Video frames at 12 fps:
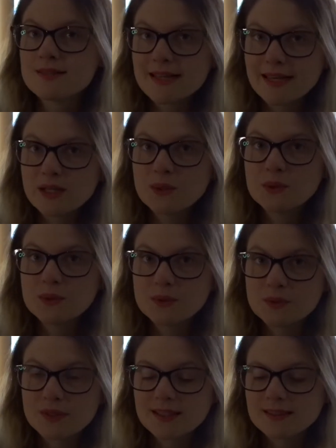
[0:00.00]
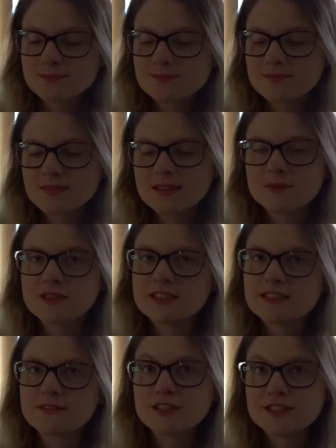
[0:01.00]
Getting cooler. We
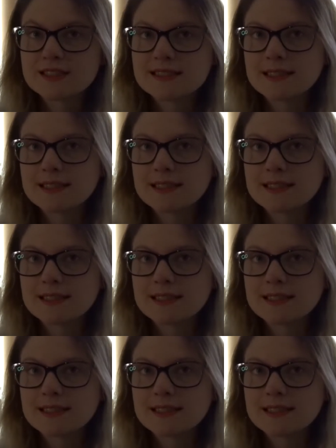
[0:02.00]
just finished